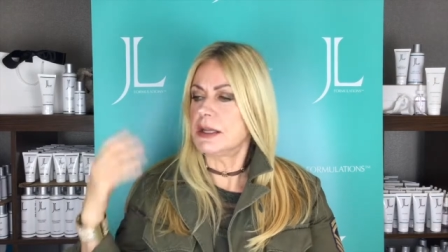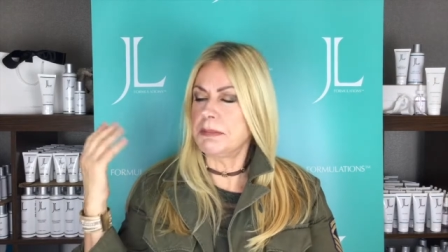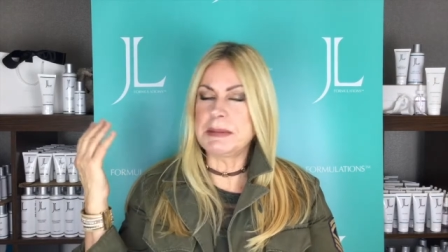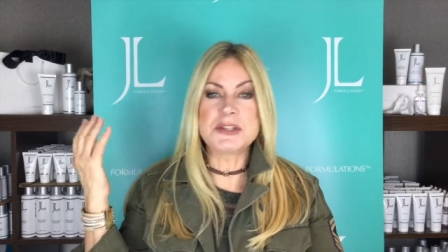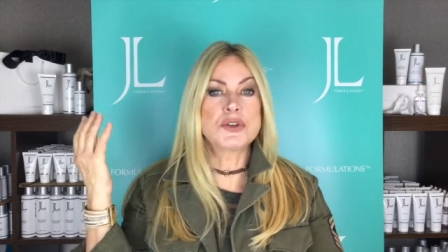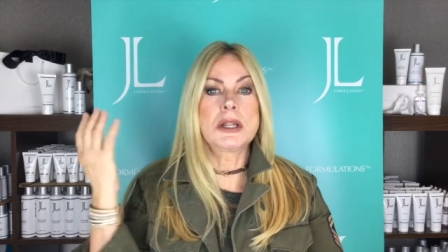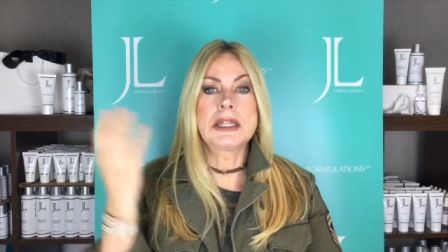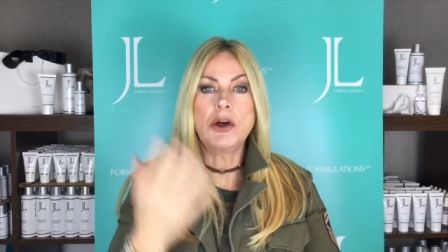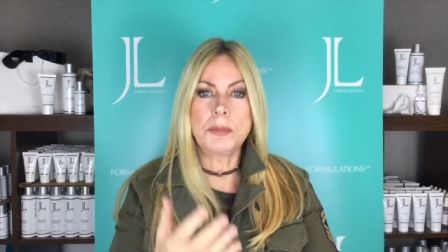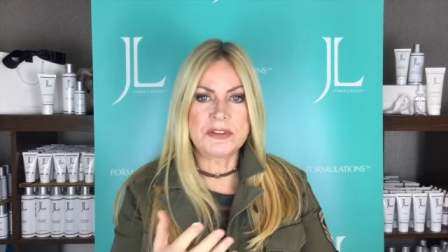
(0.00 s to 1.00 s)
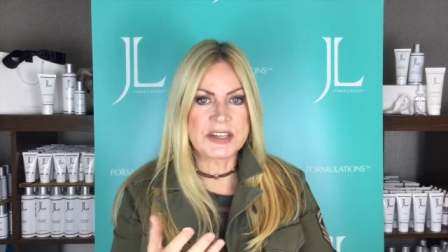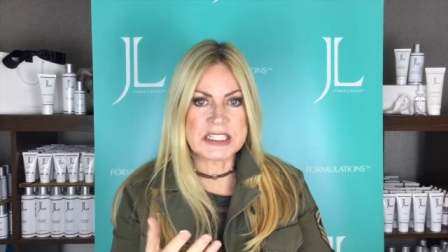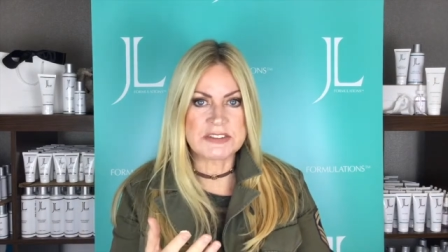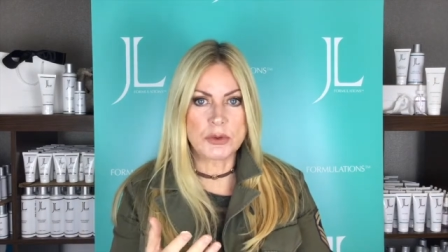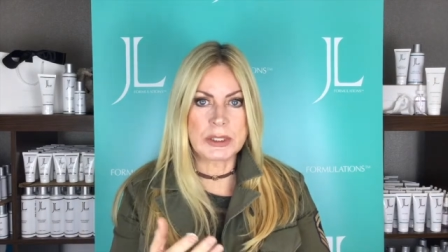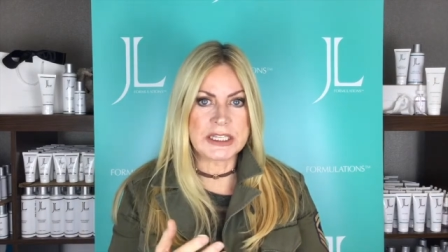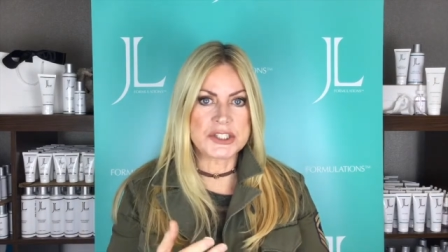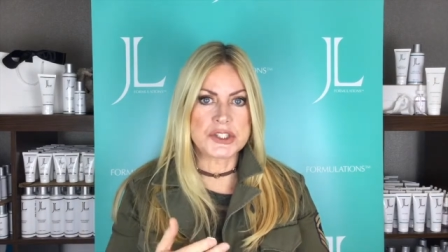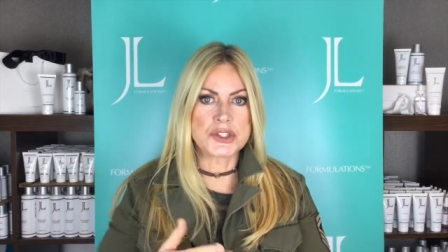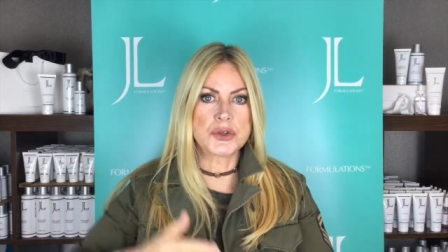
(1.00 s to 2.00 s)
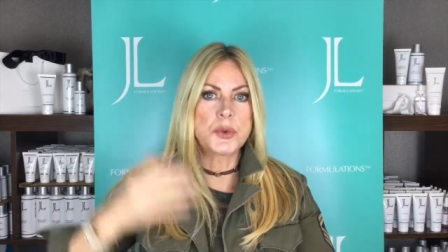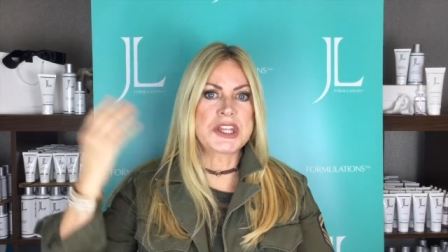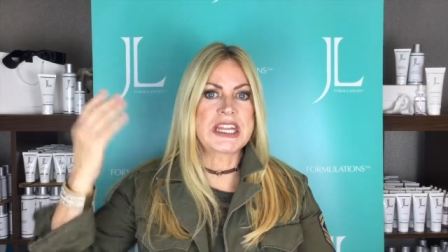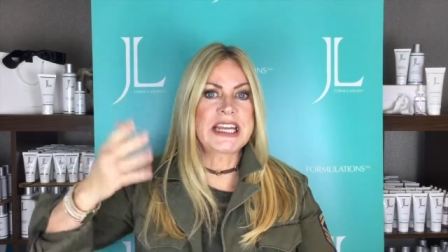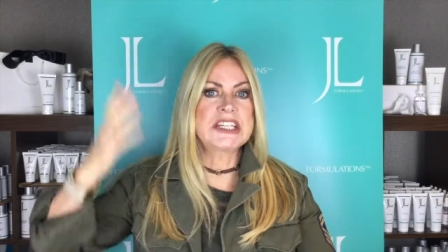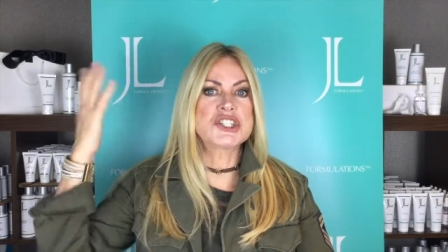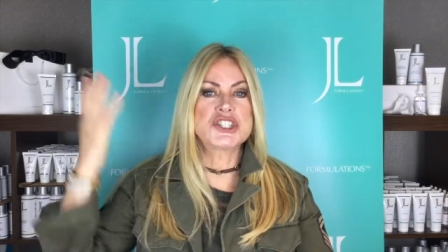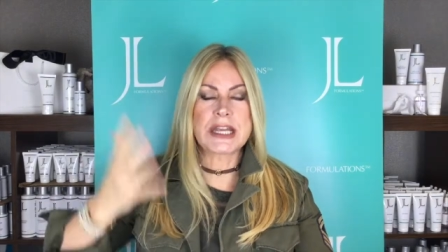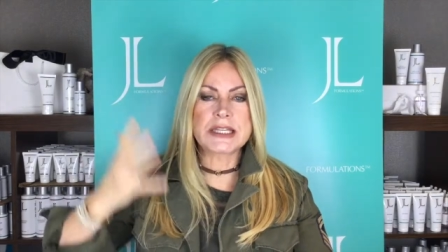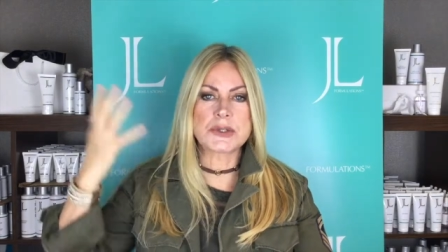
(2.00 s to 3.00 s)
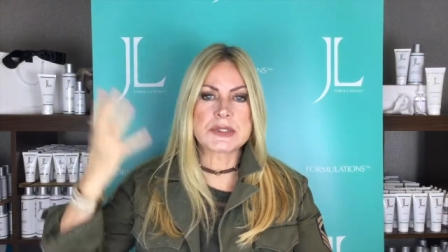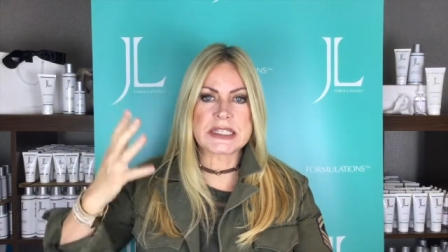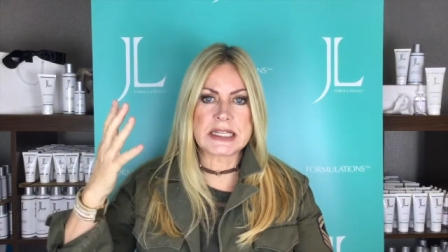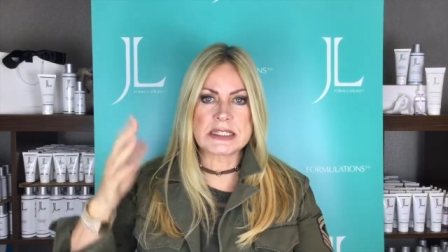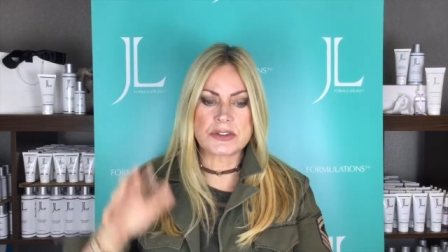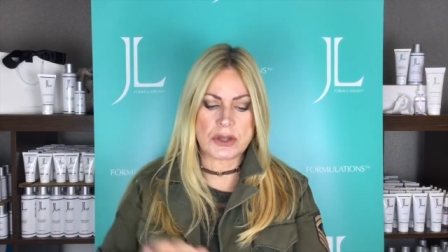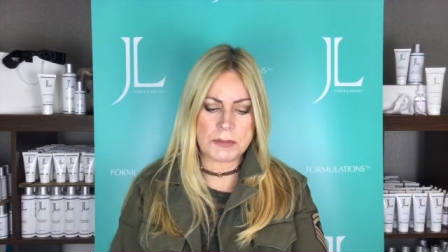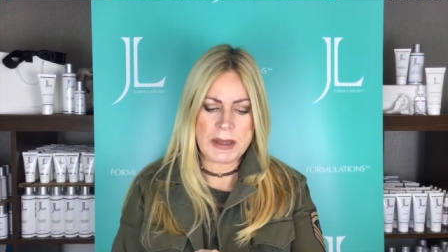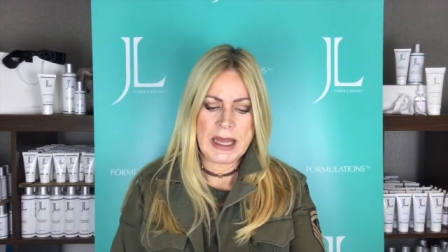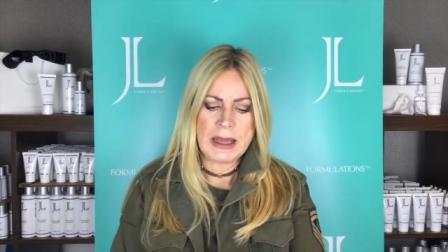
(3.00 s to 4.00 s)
maybe do a little bit of exfoliation too with a nice gentle skin scrub,